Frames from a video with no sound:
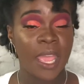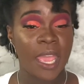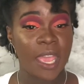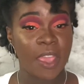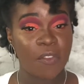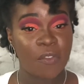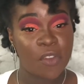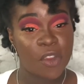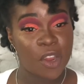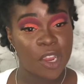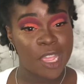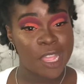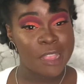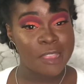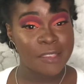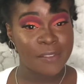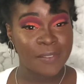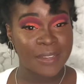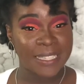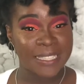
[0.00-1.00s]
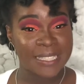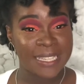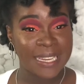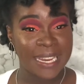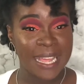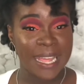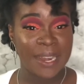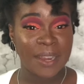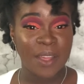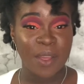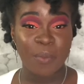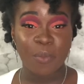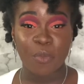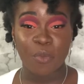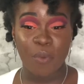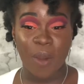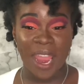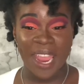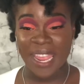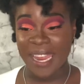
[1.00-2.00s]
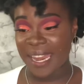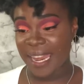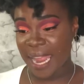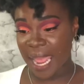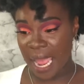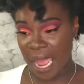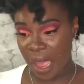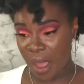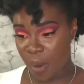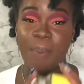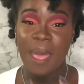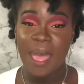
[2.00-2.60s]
if you're interested in them right now.